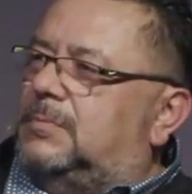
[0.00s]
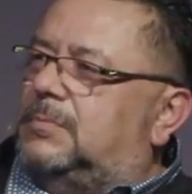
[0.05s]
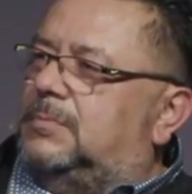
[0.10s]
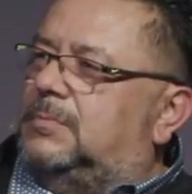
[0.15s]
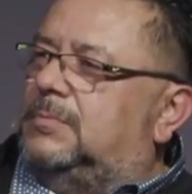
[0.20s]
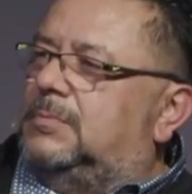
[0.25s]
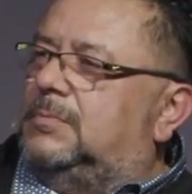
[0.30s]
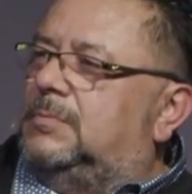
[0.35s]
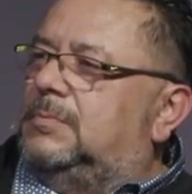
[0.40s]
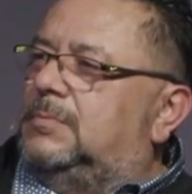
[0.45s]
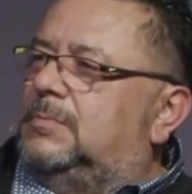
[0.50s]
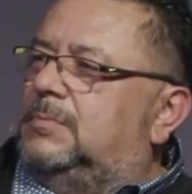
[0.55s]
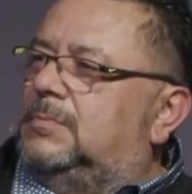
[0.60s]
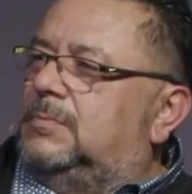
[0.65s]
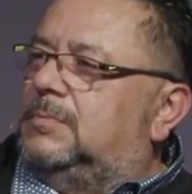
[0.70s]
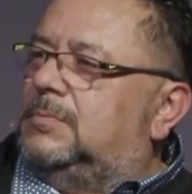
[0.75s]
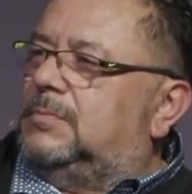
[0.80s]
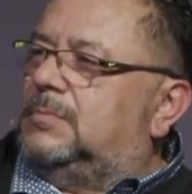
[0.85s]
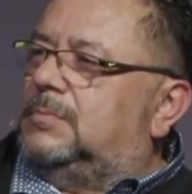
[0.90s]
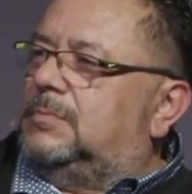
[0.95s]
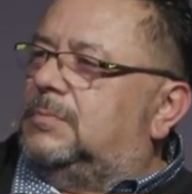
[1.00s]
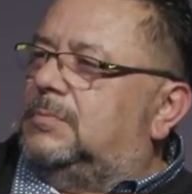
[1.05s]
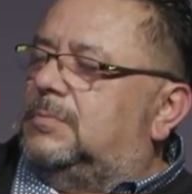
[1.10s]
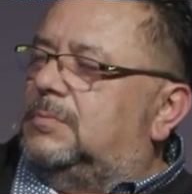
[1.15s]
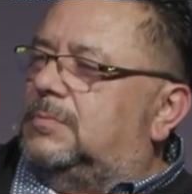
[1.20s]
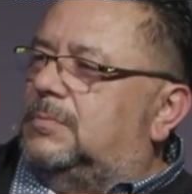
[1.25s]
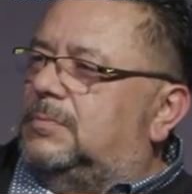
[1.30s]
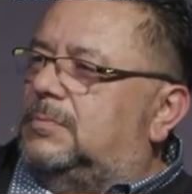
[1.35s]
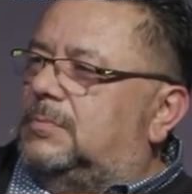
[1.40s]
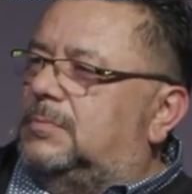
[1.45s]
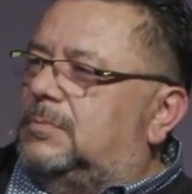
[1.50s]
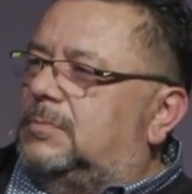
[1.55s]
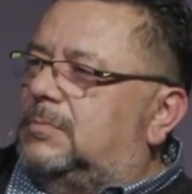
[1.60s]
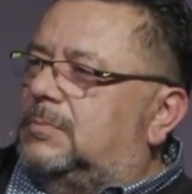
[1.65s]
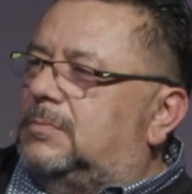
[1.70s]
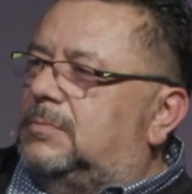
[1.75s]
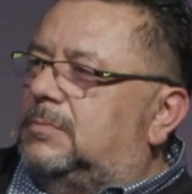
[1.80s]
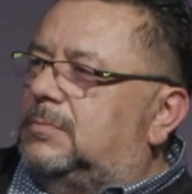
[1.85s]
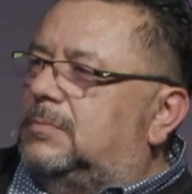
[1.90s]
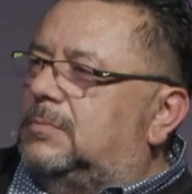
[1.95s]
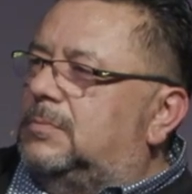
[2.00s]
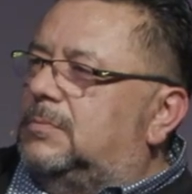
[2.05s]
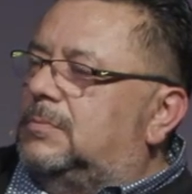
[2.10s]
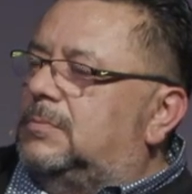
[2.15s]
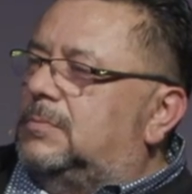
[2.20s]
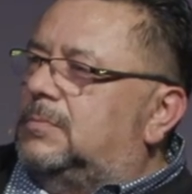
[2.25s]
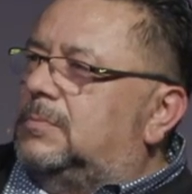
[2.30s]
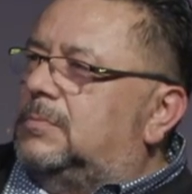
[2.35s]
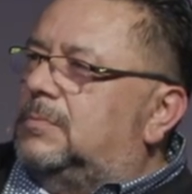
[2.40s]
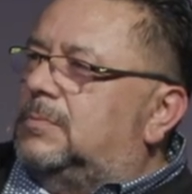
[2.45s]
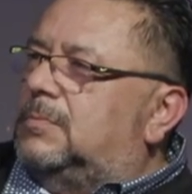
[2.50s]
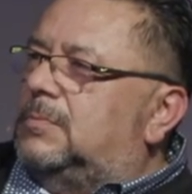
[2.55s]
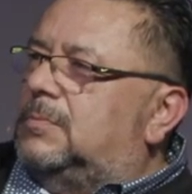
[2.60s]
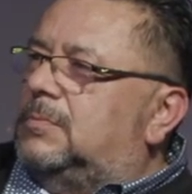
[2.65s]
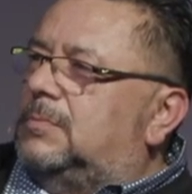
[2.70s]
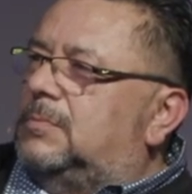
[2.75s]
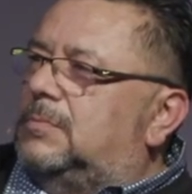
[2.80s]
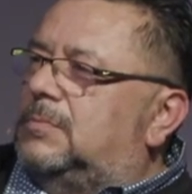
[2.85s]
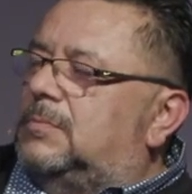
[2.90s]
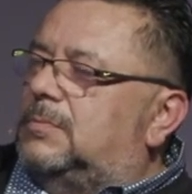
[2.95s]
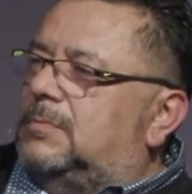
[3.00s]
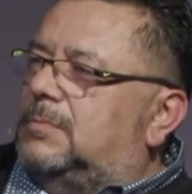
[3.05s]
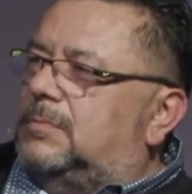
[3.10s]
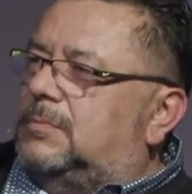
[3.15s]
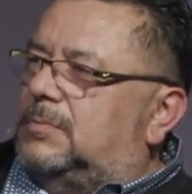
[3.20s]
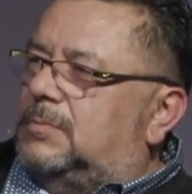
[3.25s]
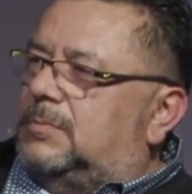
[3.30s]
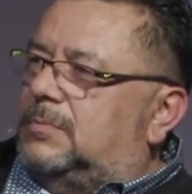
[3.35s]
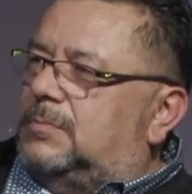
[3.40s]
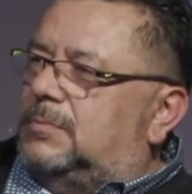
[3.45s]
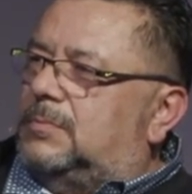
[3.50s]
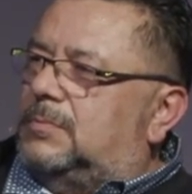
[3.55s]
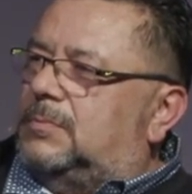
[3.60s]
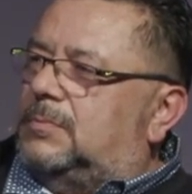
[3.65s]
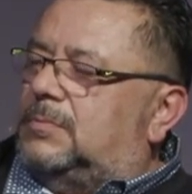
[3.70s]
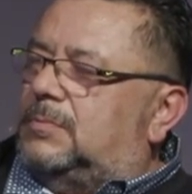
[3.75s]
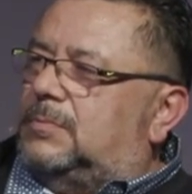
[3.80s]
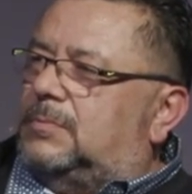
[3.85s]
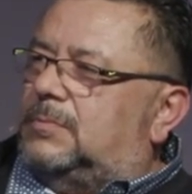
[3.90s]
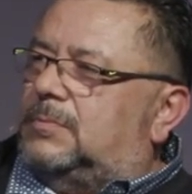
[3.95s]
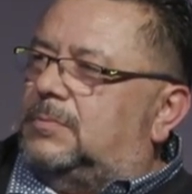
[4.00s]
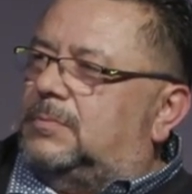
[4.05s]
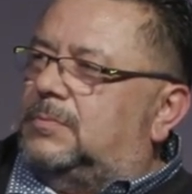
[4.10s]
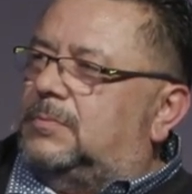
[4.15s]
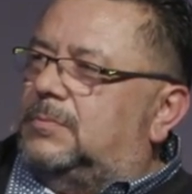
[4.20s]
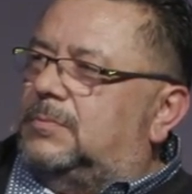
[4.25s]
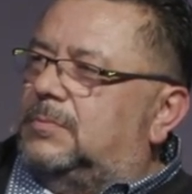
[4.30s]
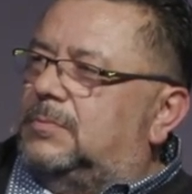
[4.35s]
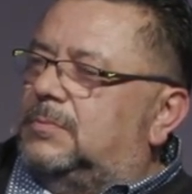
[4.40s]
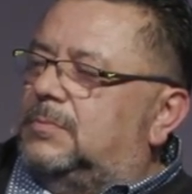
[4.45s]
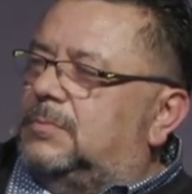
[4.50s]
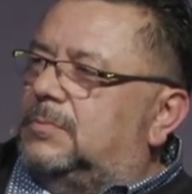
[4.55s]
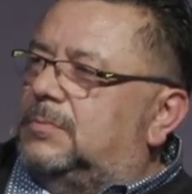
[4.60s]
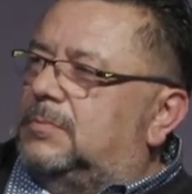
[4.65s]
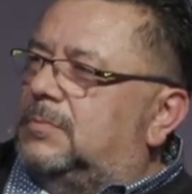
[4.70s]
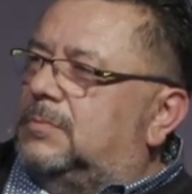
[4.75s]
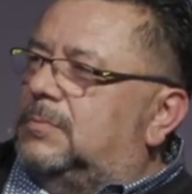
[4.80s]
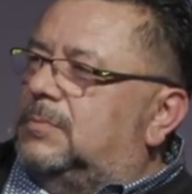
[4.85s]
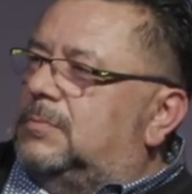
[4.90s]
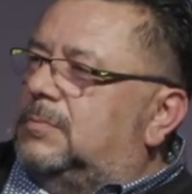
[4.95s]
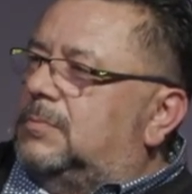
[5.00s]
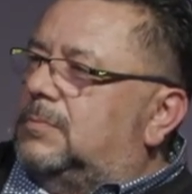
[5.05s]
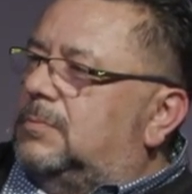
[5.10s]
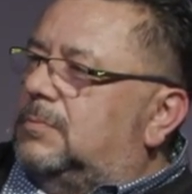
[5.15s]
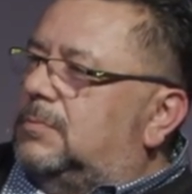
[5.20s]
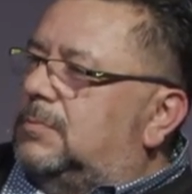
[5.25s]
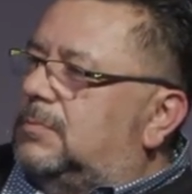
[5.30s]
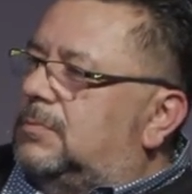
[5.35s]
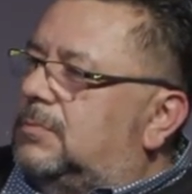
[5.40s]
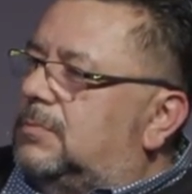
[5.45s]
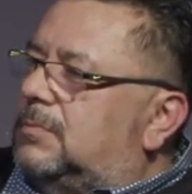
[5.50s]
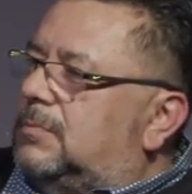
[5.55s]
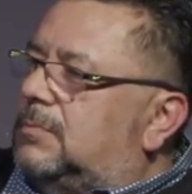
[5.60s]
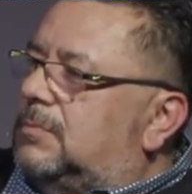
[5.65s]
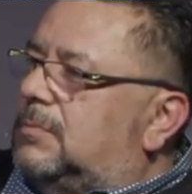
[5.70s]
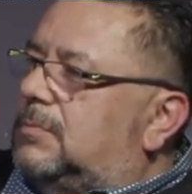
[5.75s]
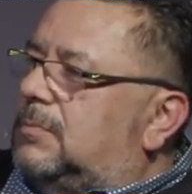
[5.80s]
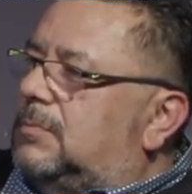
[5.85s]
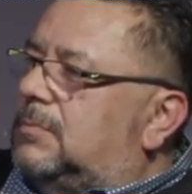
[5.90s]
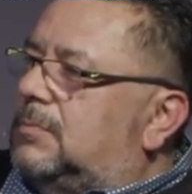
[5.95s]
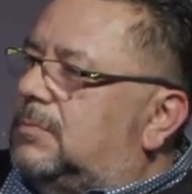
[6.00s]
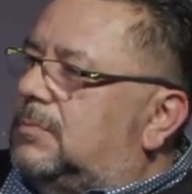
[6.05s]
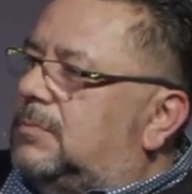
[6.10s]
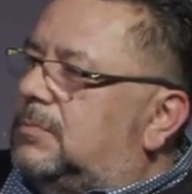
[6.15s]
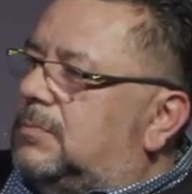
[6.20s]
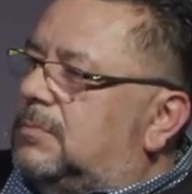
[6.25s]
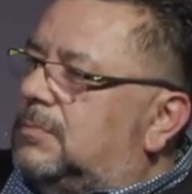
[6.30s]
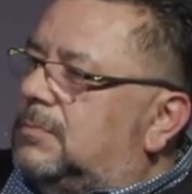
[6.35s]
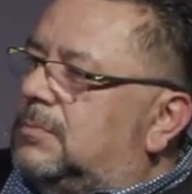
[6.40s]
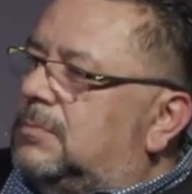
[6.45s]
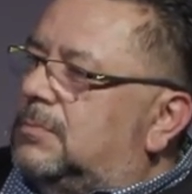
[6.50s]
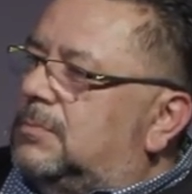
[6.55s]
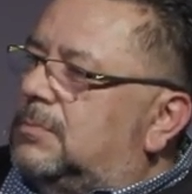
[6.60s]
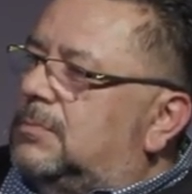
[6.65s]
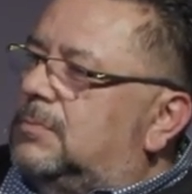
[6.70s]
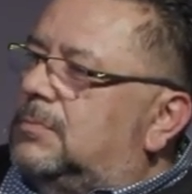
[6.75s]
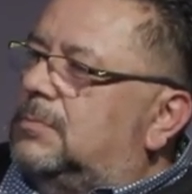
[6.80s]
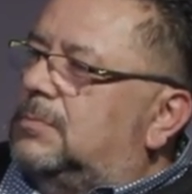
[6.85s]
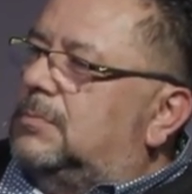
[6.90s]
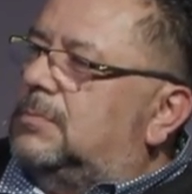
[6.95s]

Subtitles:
[no speech]